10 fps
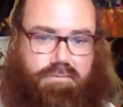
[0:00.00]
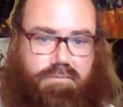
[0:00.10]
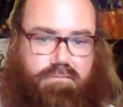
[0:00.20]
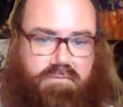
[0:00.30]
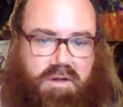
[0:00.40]

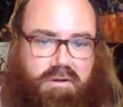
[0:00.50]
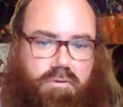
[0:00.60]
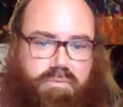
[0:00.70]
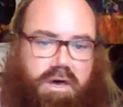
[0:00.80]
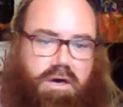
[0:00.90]
my little
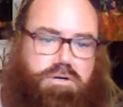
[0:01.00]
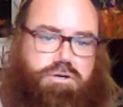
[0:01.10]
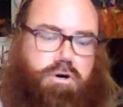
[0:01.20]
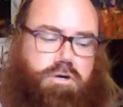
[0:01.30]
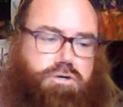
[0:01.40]
pay
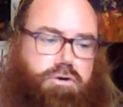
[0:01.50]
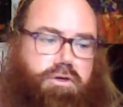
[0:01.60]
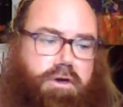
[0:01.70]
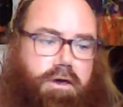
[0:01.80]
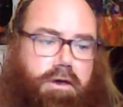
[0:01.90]
structure
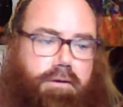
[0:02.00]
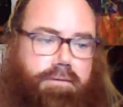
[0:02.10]
thing.